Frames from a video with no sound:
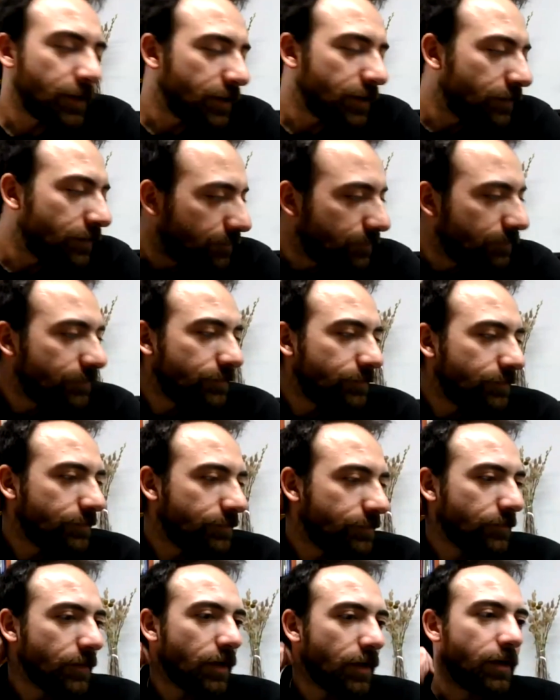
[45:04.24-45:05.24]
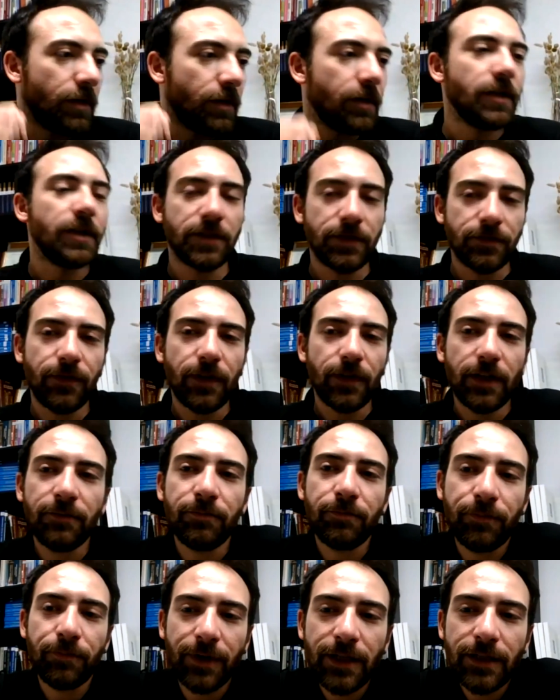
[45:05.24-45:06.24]
but it's very
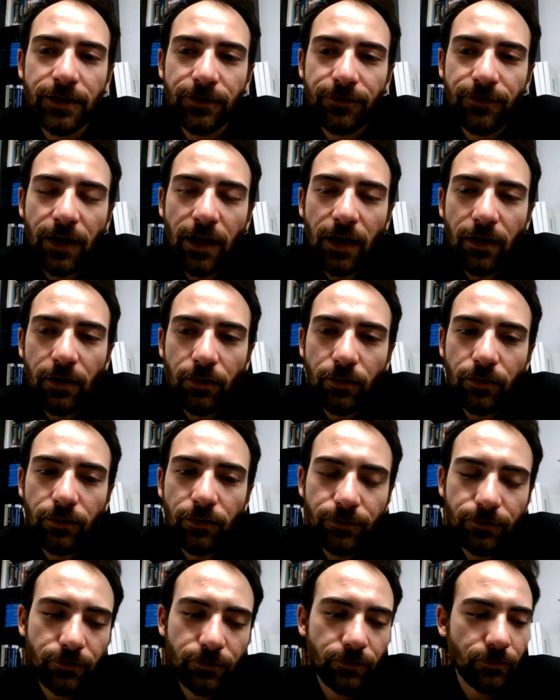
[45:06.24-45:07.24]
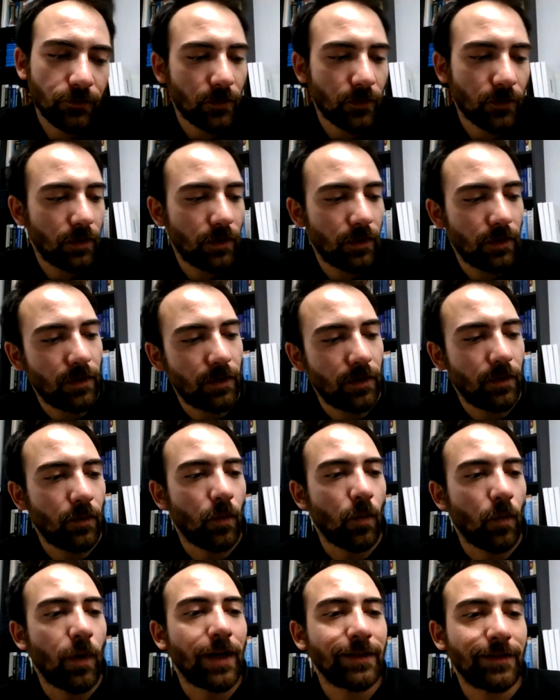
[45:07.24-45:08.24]
impressive how
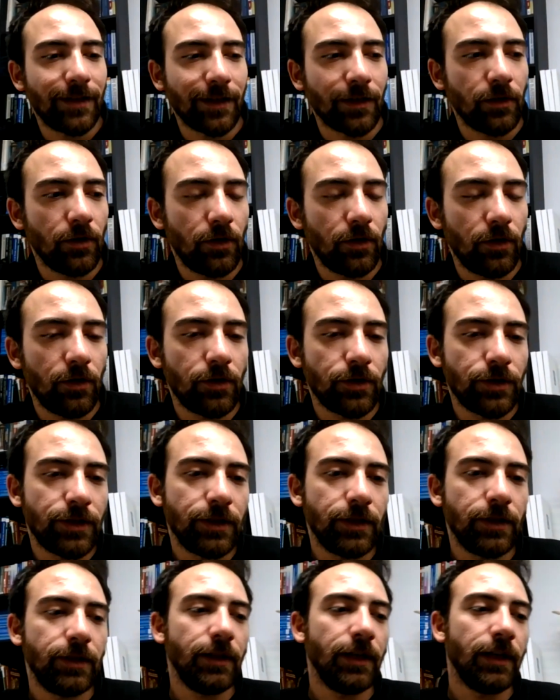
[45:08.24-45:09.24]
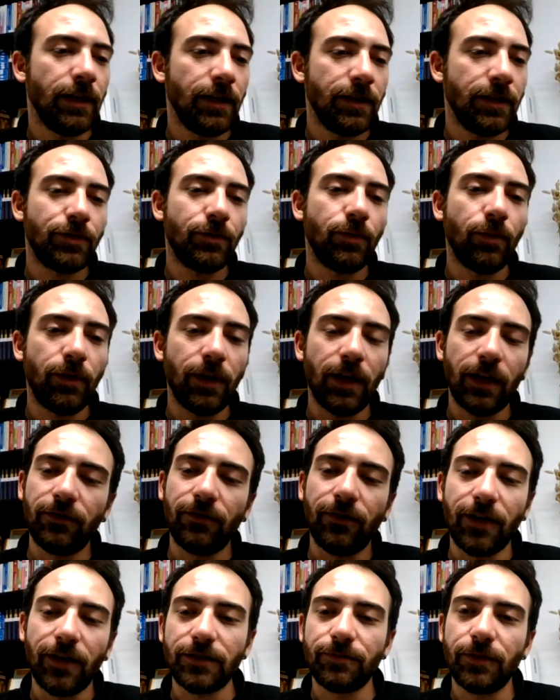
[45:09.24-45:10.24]
one technology leads to the
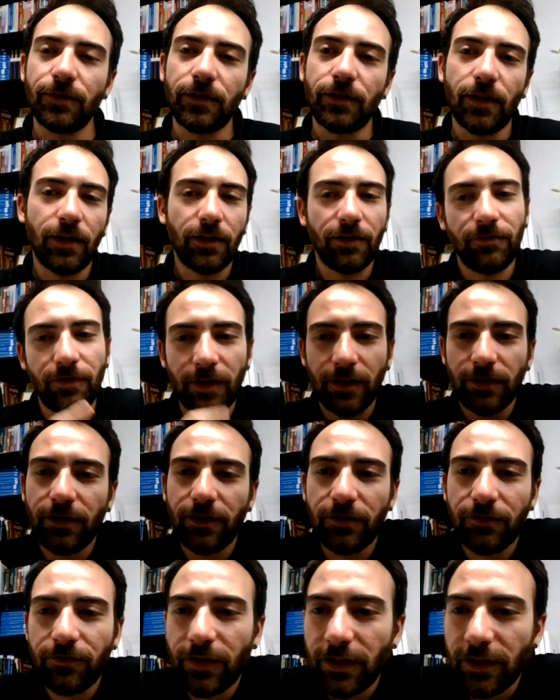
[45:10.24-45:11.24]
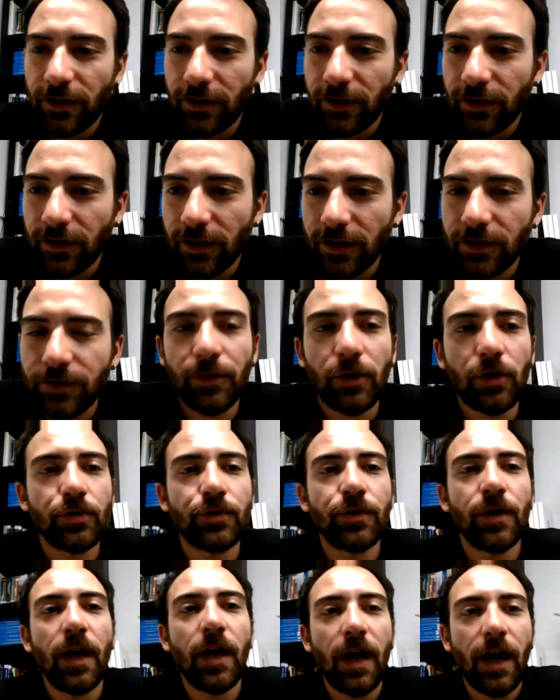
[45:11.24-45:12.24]
advancement. I find it very nice because
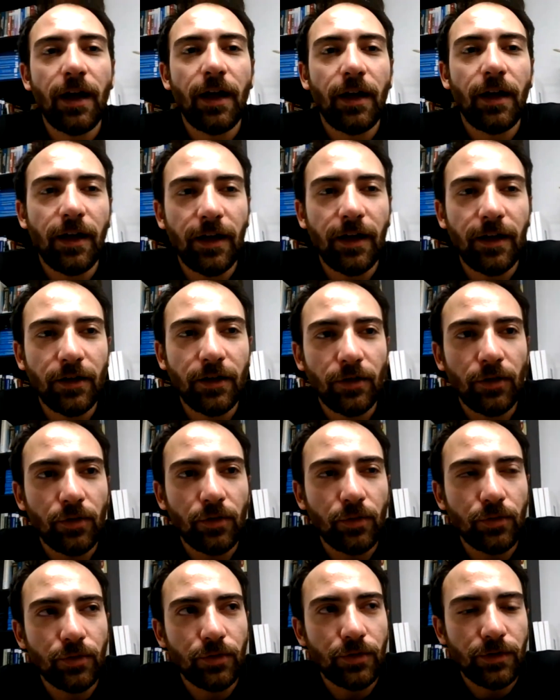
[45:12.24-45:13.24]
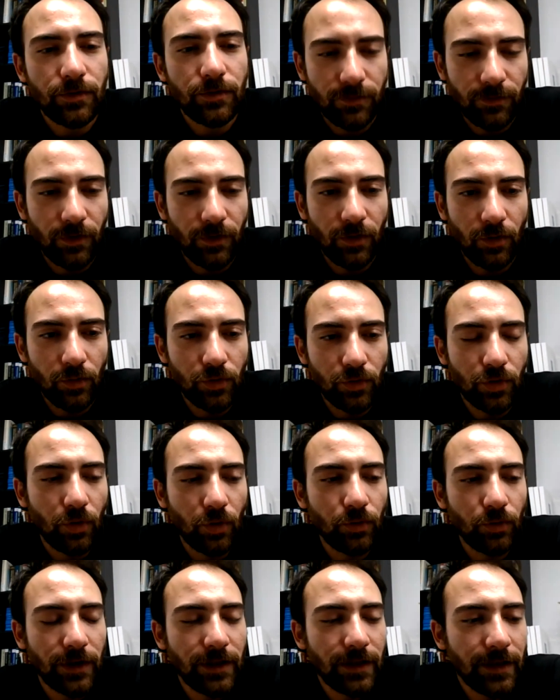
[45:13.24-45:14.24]
uh, you you
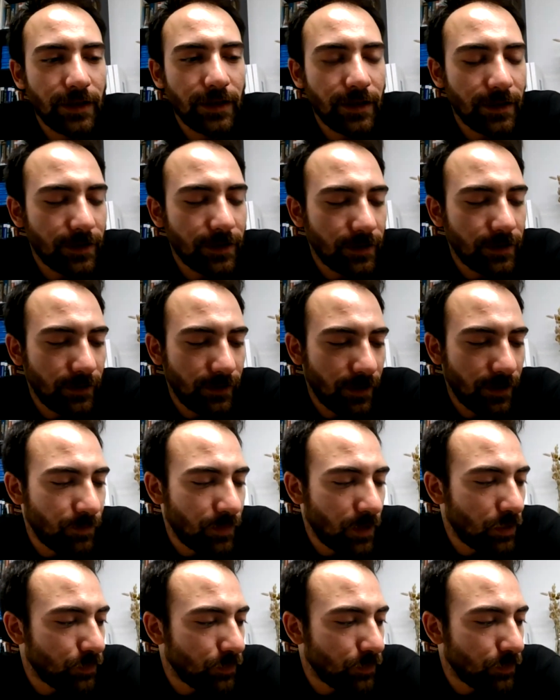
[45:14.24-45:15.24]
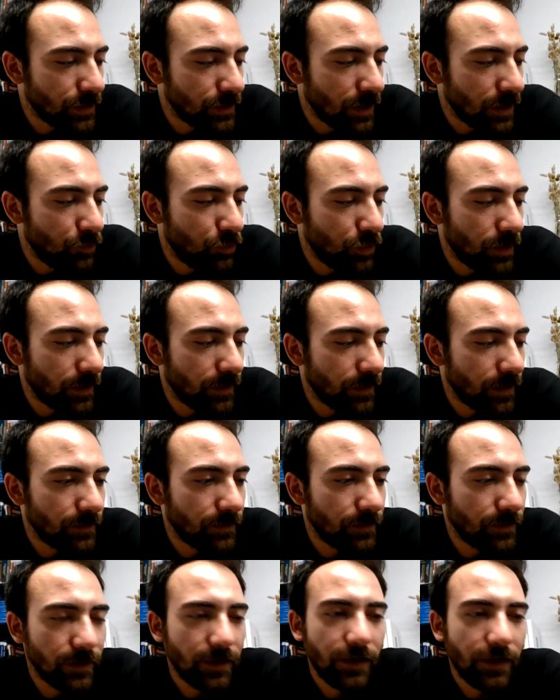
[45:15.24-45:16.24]
showed in a, uh, in the PowerPoint somewhere
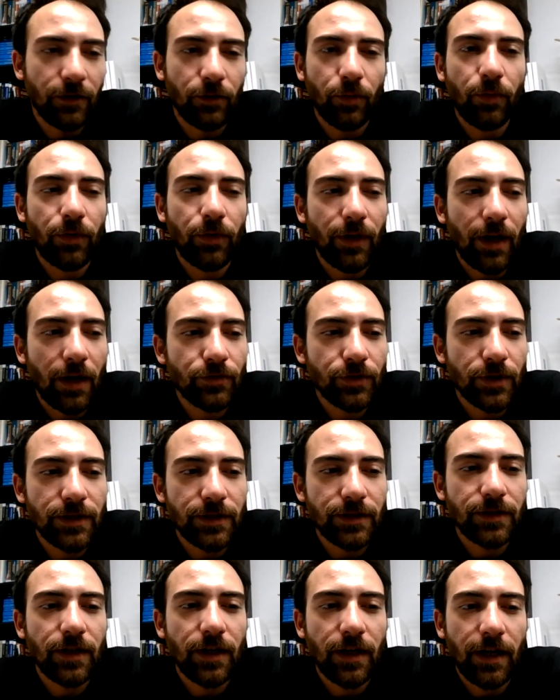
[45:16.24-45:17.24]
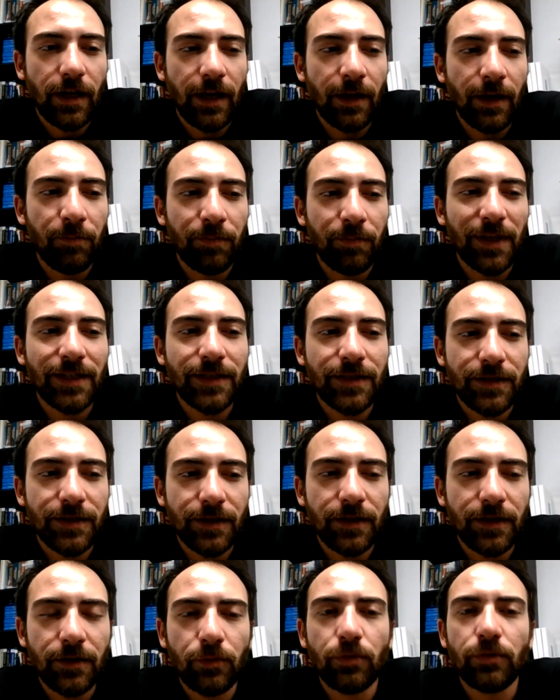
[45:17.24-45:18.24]
that in 2000s a
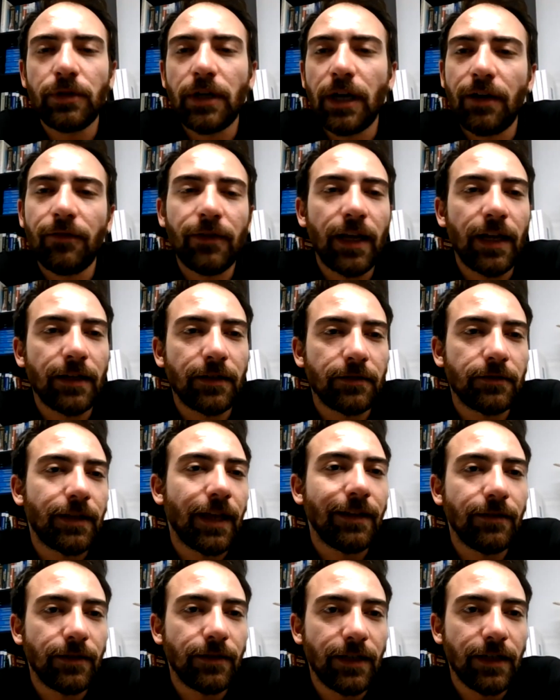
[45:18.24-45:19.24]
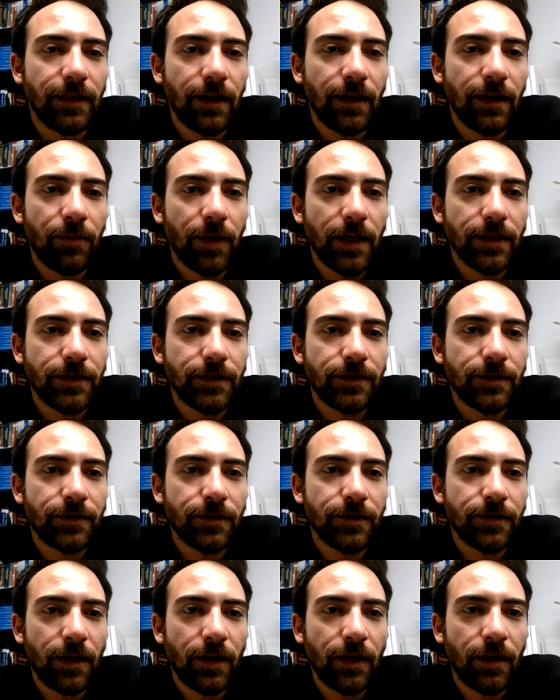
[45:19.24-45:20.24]
PC would have like 10 gigabytes
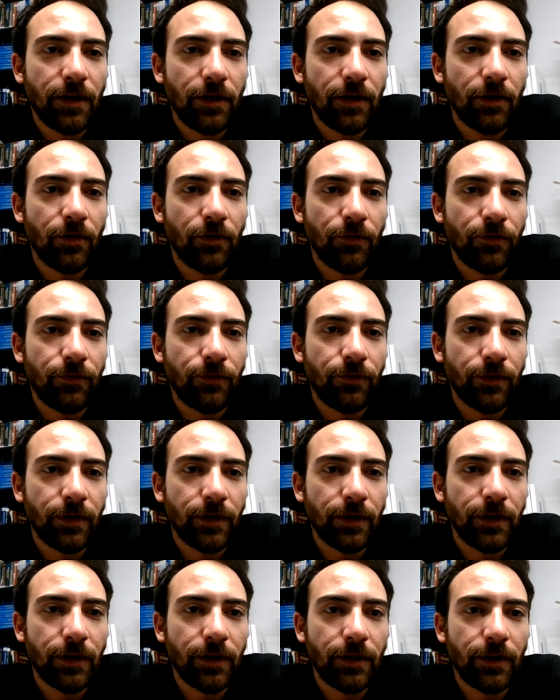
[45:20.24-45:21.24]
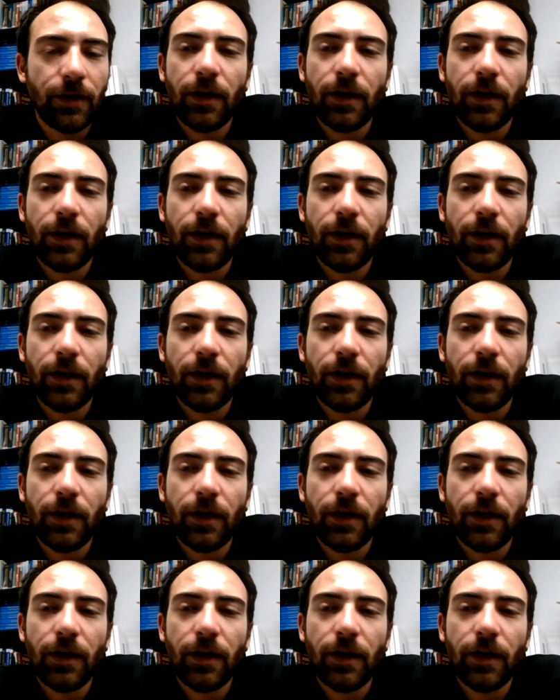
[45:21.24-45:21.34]
of. Yes, uh,